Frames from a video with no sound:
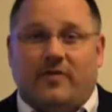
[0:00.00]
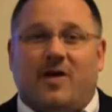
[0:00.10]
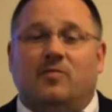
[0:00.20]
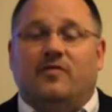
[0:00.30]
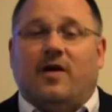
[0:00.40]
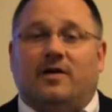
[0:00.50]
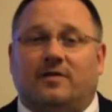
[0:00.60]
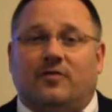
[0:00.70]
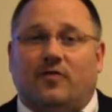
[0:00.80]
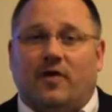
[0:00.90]
a number of
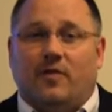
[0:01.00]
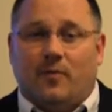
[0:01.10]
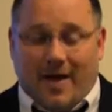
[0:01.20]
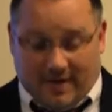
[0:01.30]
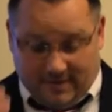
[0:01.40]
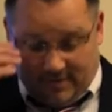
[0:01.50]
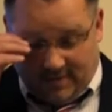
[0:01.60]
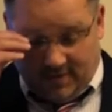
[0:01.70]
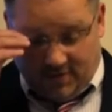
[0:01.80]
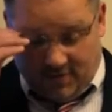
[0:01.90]
articles on the
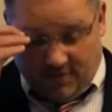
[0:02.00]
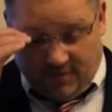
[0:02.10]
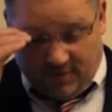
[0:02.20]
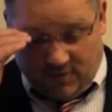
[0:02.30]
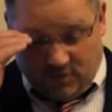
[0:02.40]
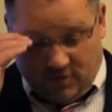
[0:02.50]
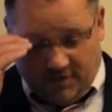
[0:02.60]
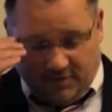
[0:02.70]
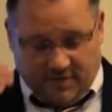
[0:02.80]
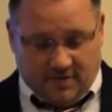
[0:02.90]
ballot this year for the school
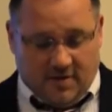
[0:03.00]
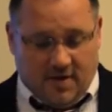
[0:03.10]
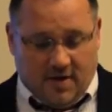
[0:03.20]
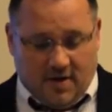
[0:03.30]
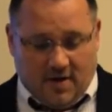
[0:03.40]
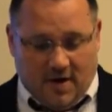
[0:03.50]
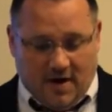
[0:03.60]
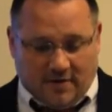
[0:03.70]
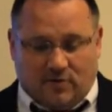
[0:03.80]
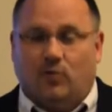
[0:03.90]
district.
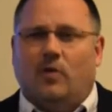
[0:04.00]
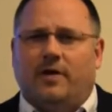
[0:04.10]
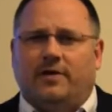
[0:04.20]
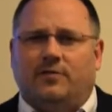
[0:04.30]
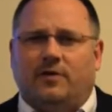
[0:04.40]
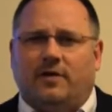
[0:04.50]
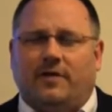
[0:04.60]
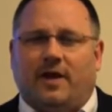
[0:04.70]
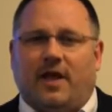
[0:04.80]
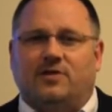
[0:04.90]
Article 1 is really
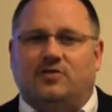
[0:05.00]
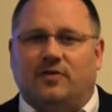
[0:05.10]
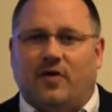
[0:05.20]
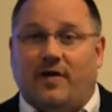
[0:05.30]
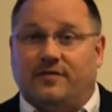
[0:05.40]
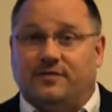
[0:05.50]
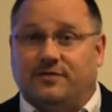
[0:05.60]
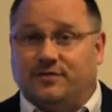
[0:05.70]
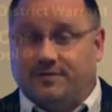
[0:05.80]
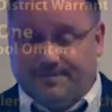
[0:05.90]
the election of officers.